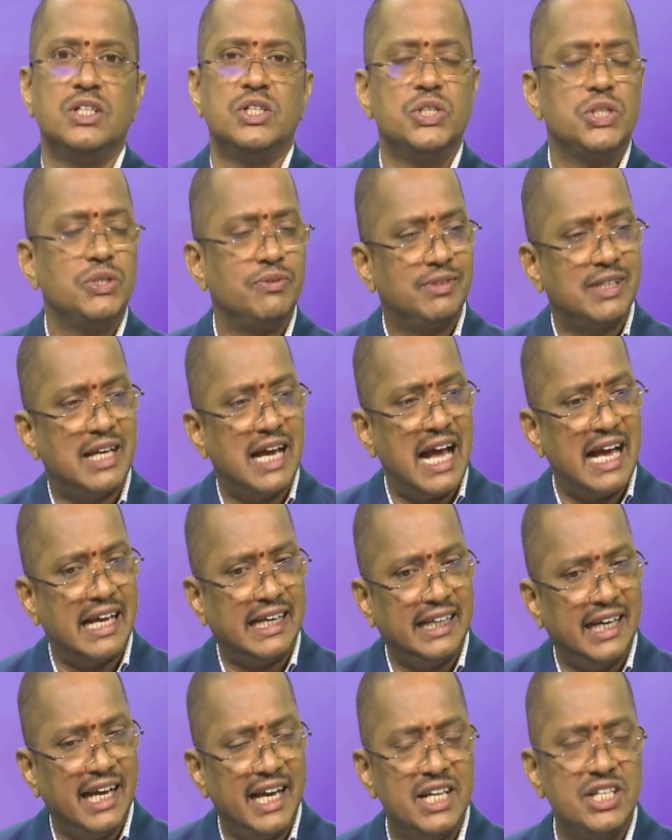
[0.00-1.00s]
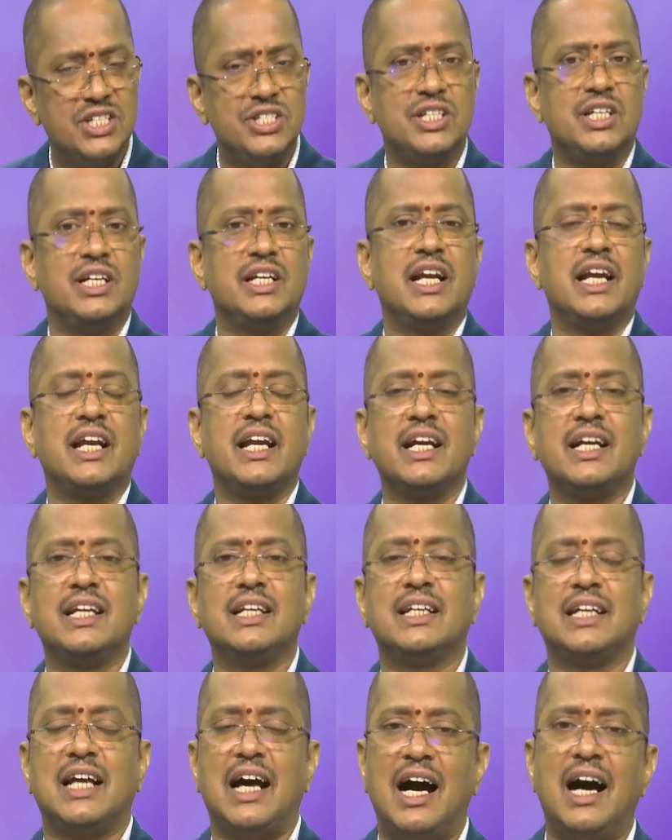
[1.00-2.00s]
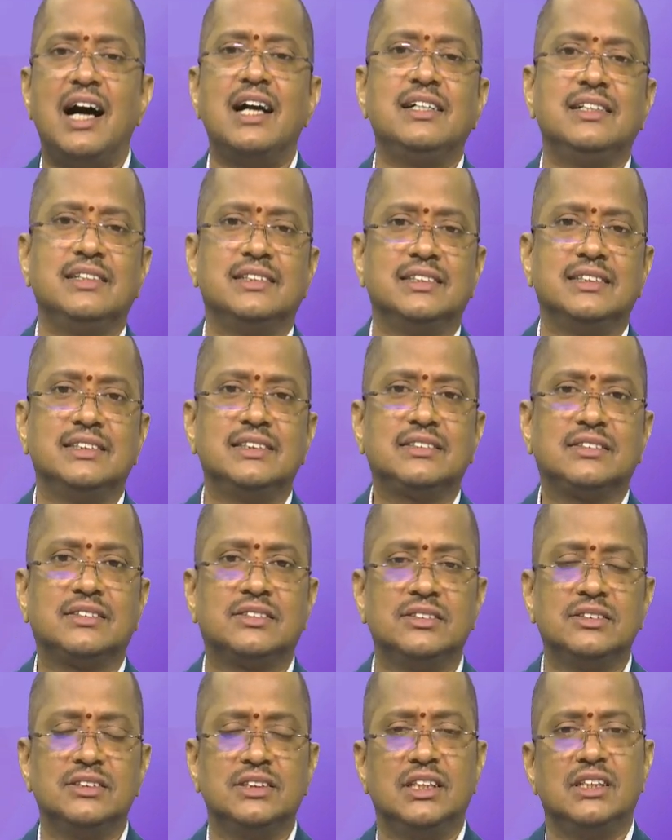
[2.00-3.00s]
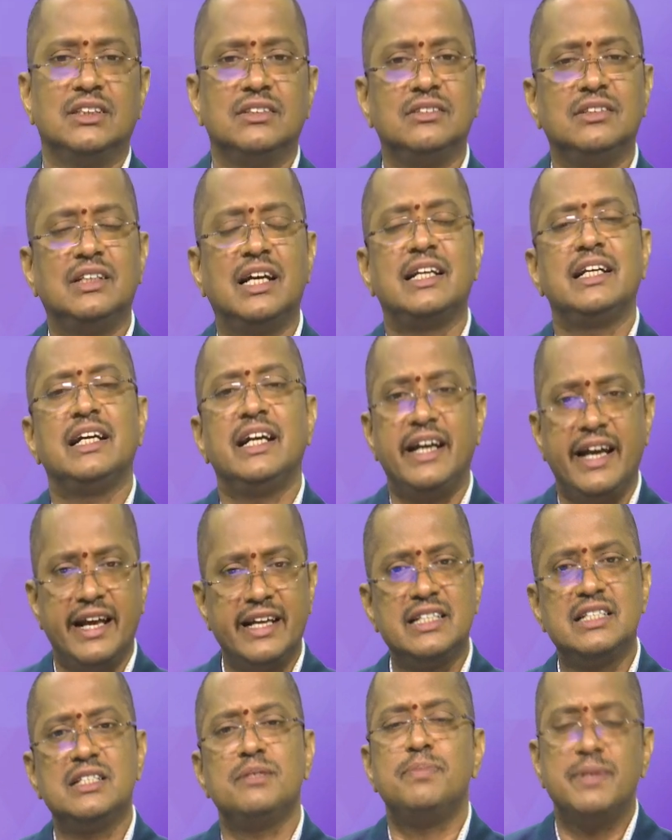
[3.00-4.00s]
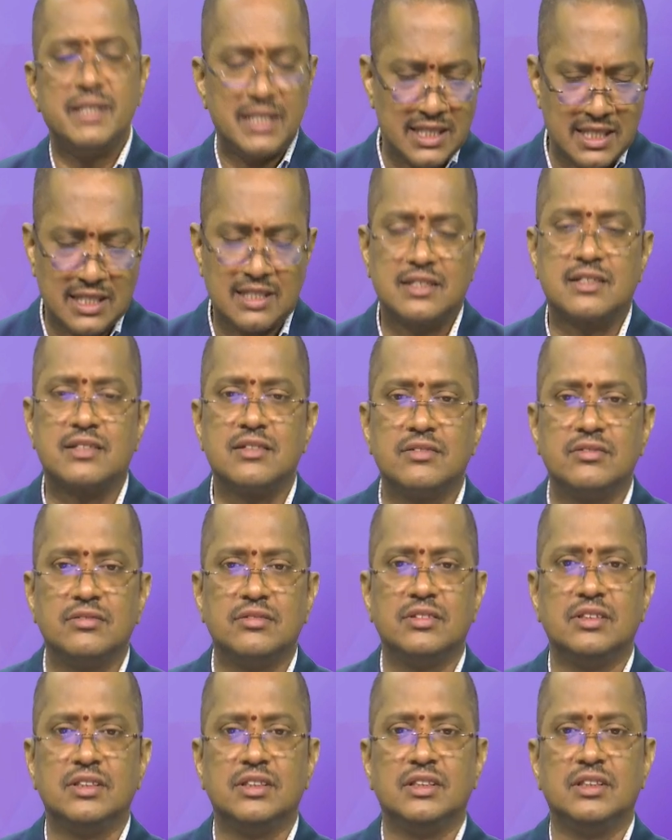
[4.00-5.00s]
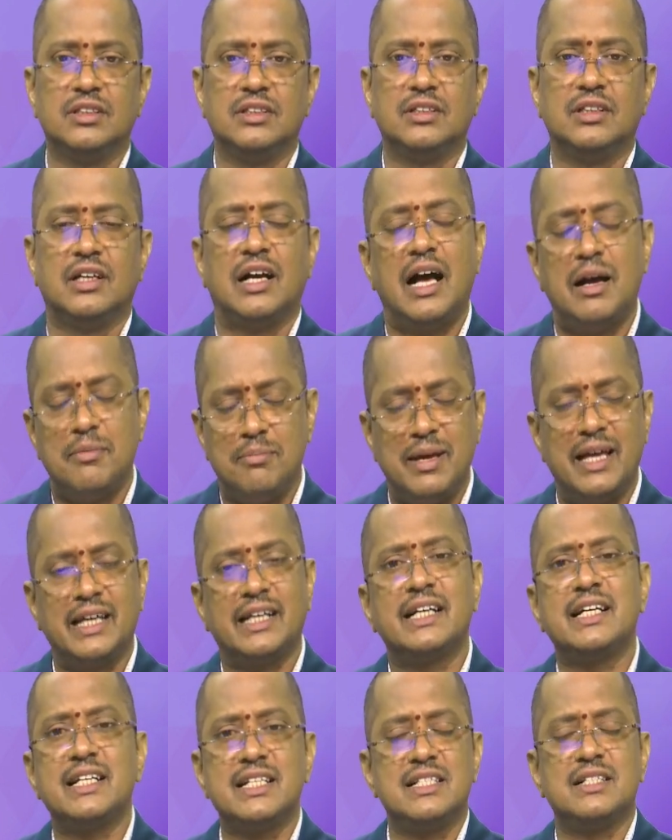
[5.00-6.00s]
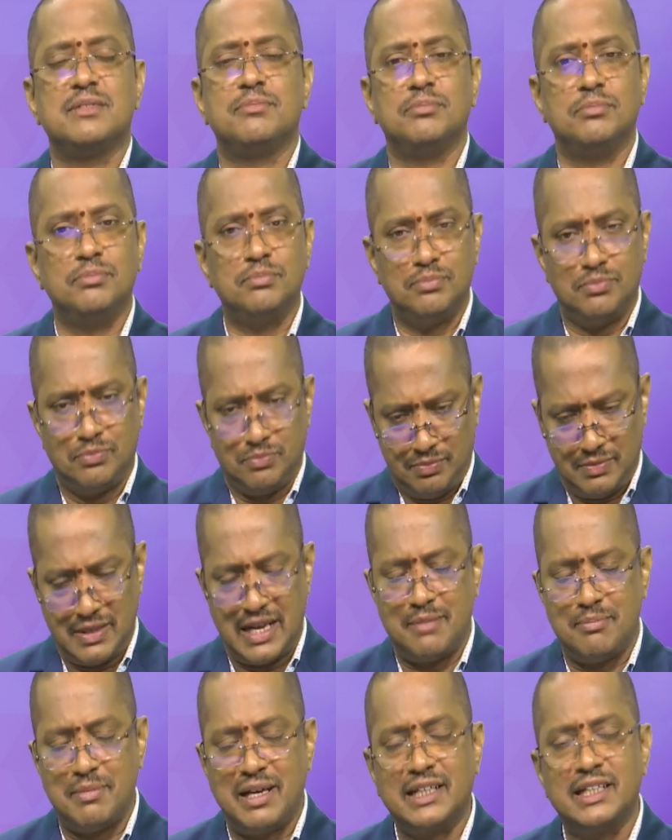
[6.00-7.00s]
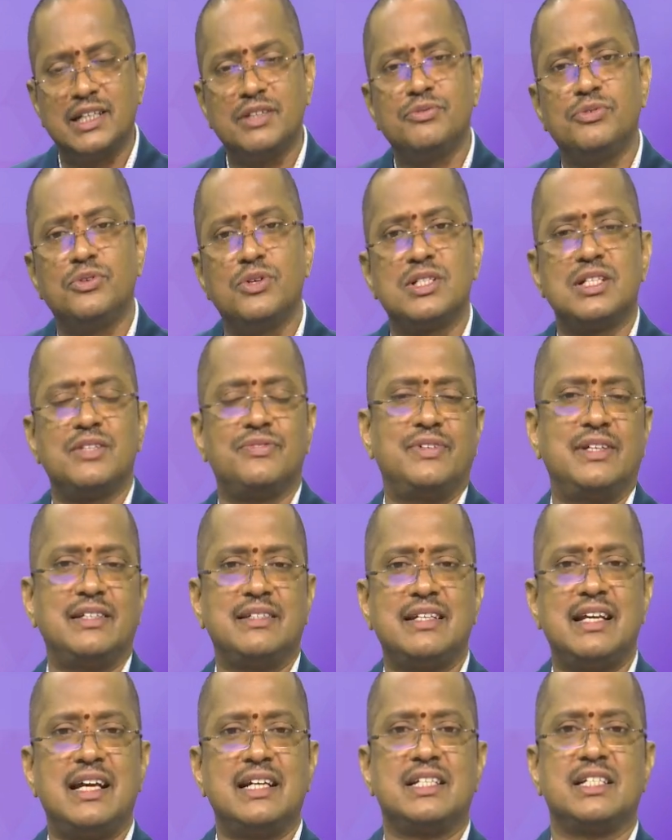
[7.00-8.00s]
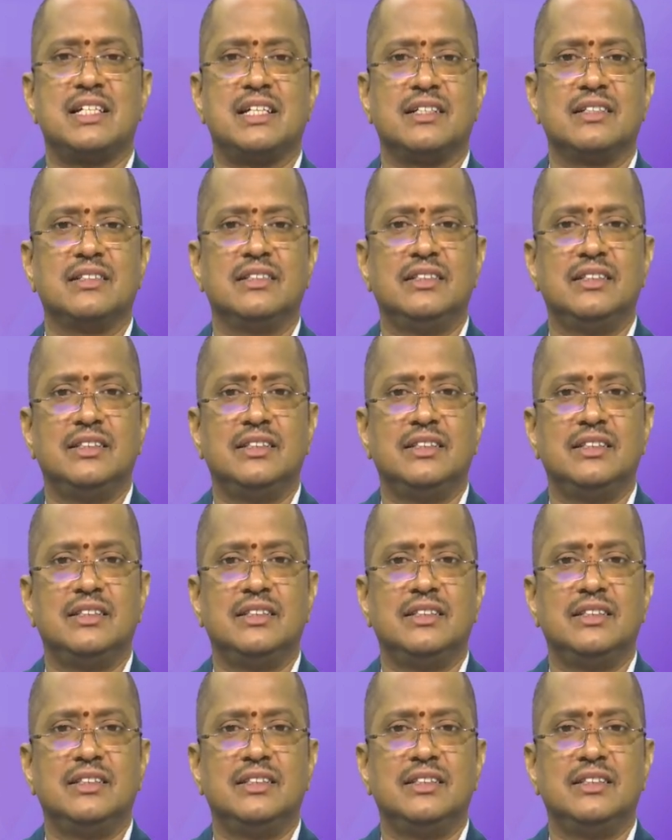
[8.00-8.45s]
If they are arranged in a regular order, then it exhibits a magnetism, a magnetic force of attraction.